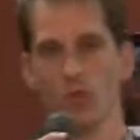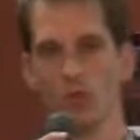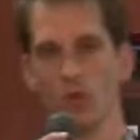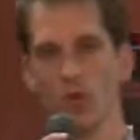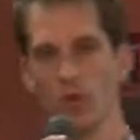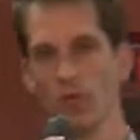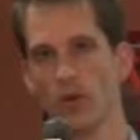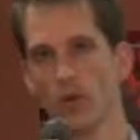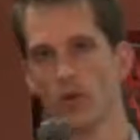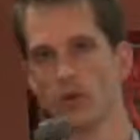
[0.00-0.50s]

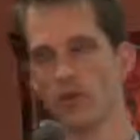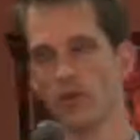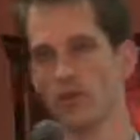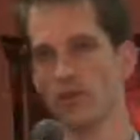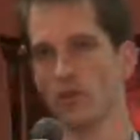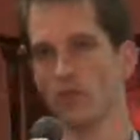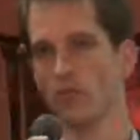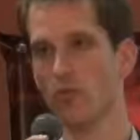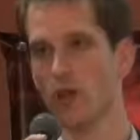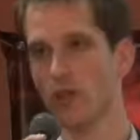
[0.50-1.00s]
we're posing
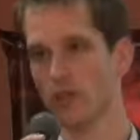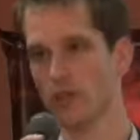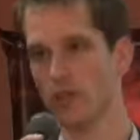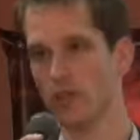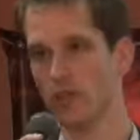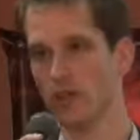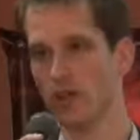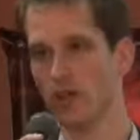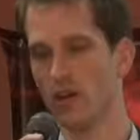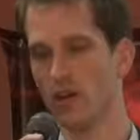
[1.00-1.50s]
the
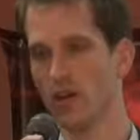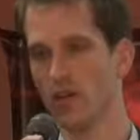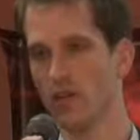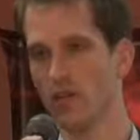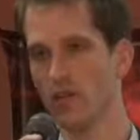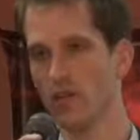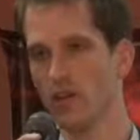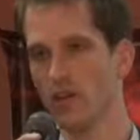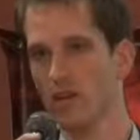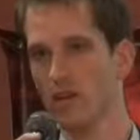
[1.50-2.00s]
question
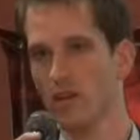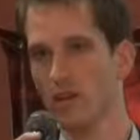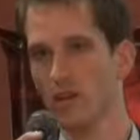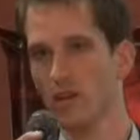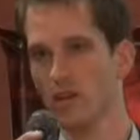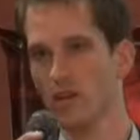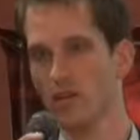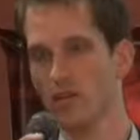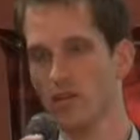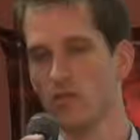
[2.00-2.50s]
of,
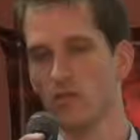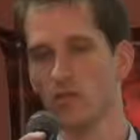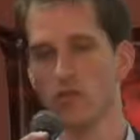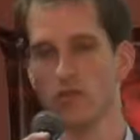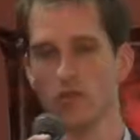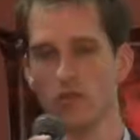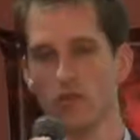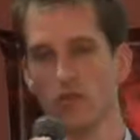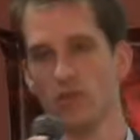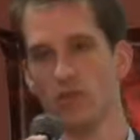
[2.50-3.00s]

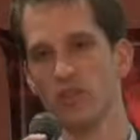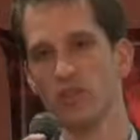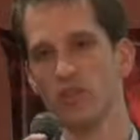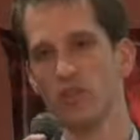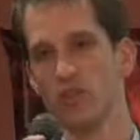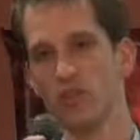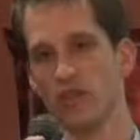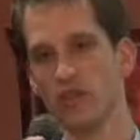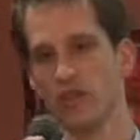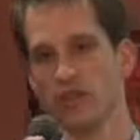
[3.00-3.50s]
should you be
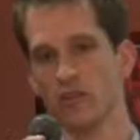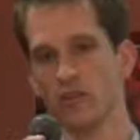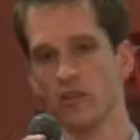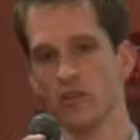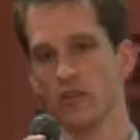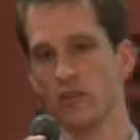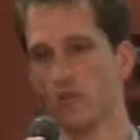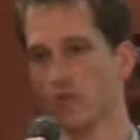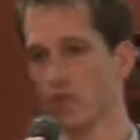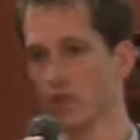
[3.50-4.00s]
starting
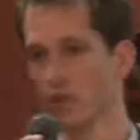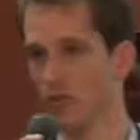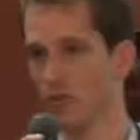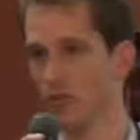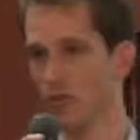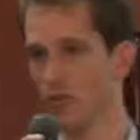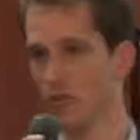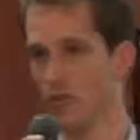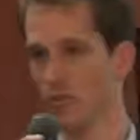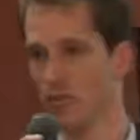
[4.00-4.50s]
sooner?
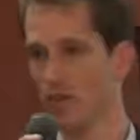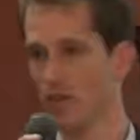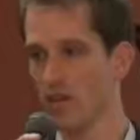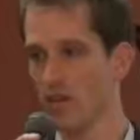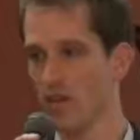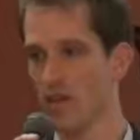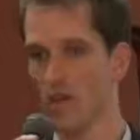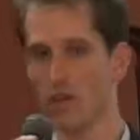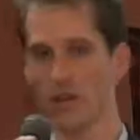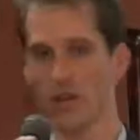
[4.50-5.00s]

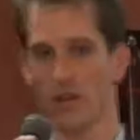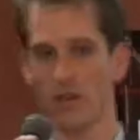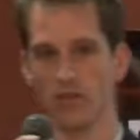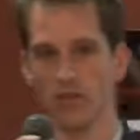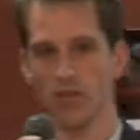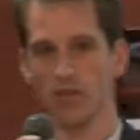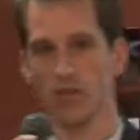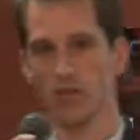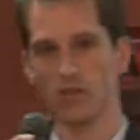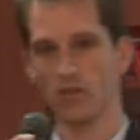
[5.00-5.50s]
And we have
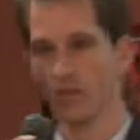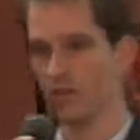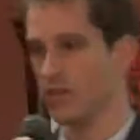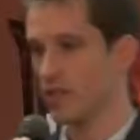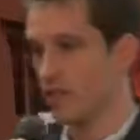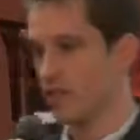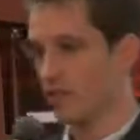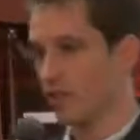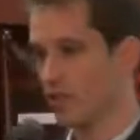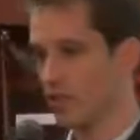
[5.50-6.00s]
examples
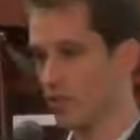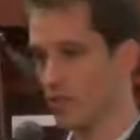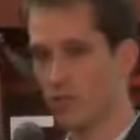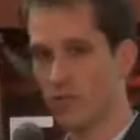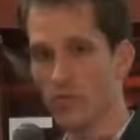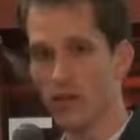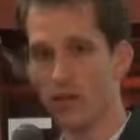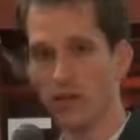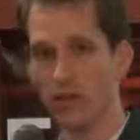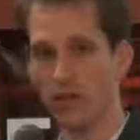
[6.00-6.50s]
here in
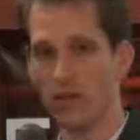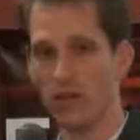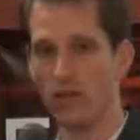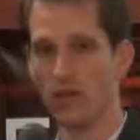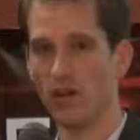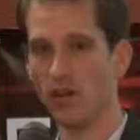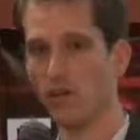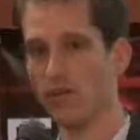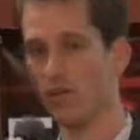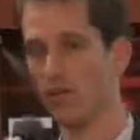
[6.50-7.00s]
Colombia
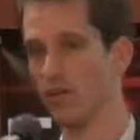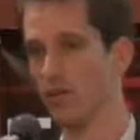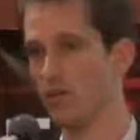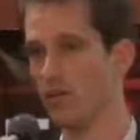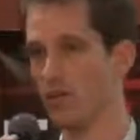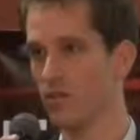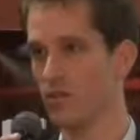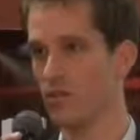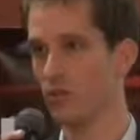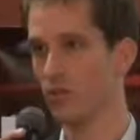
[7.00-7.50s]
of
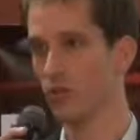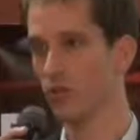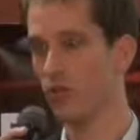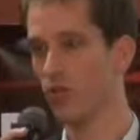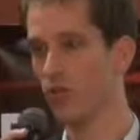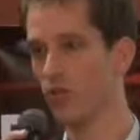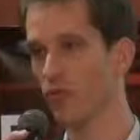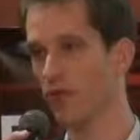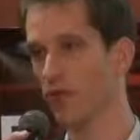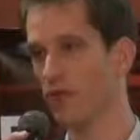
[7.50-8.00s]

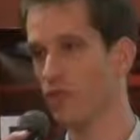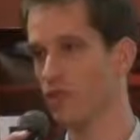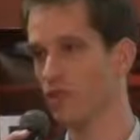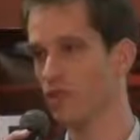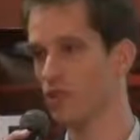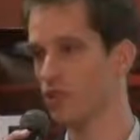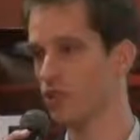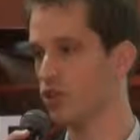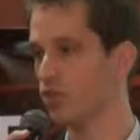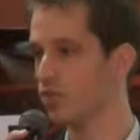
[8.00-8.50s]

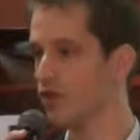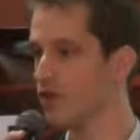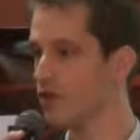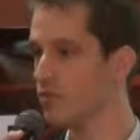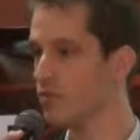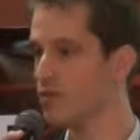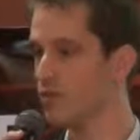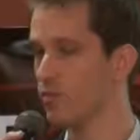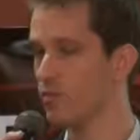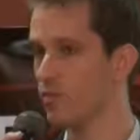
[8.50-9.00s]
programs that
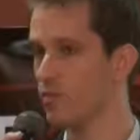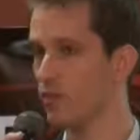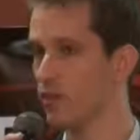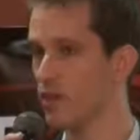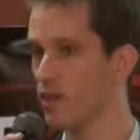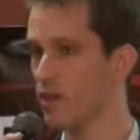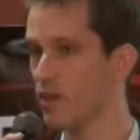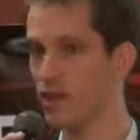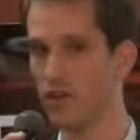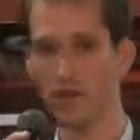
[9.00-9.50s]
train people
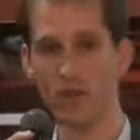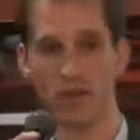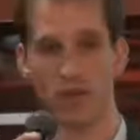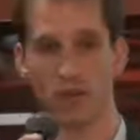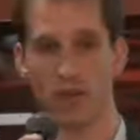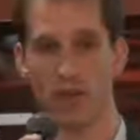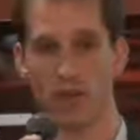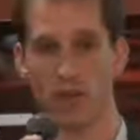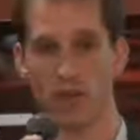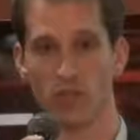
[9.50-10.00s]
in
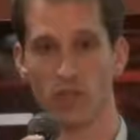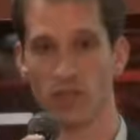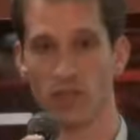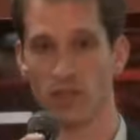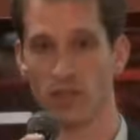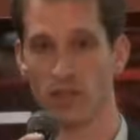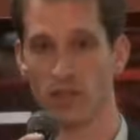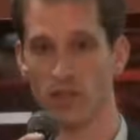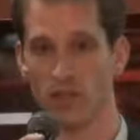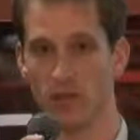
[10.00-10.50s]
energy management
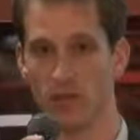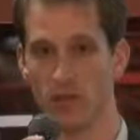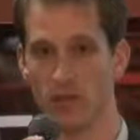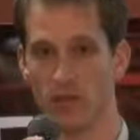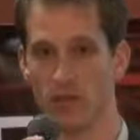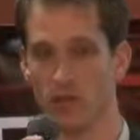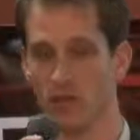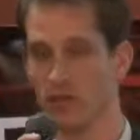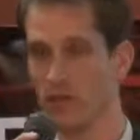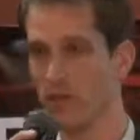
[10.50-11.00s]

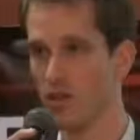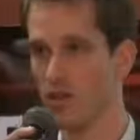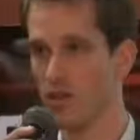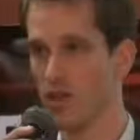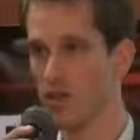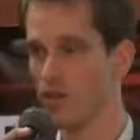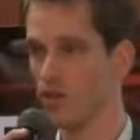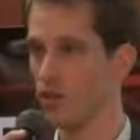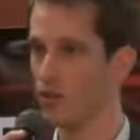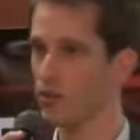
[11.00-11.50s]
systems.
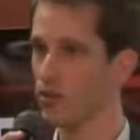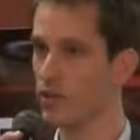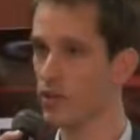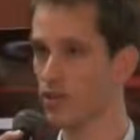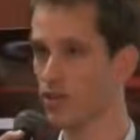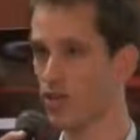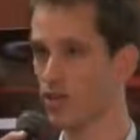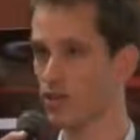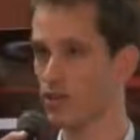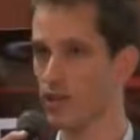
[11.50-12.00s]
And we look
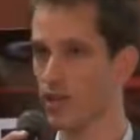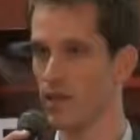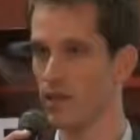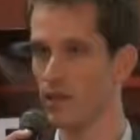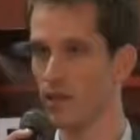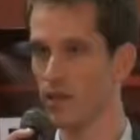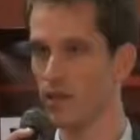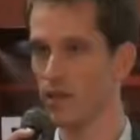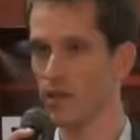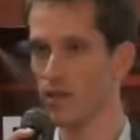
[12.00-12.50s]
at that
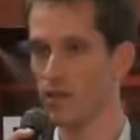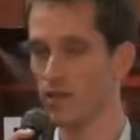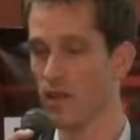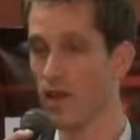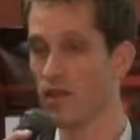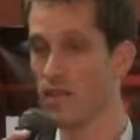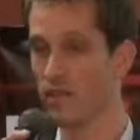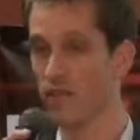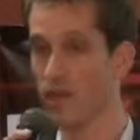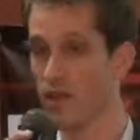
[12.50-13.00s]
saying,
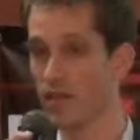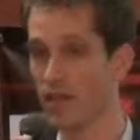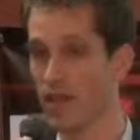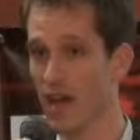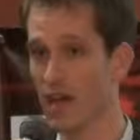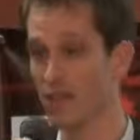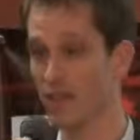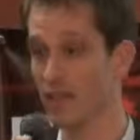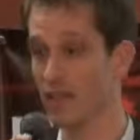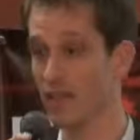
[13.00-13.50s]
that's
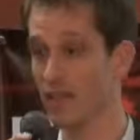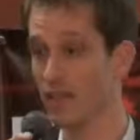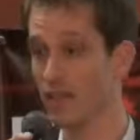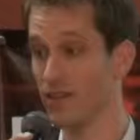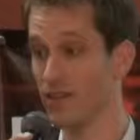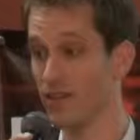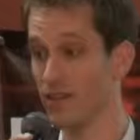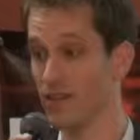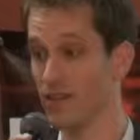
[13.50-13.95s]
fantastic.